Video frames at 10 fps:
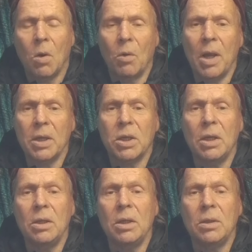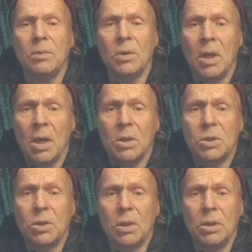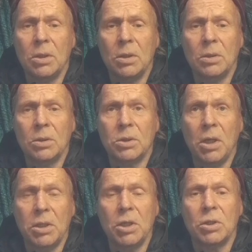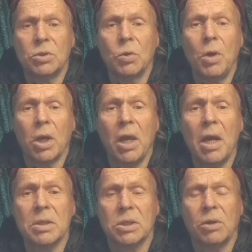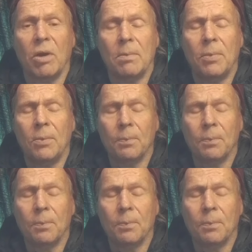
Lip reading: Or I can take it to a care scrap,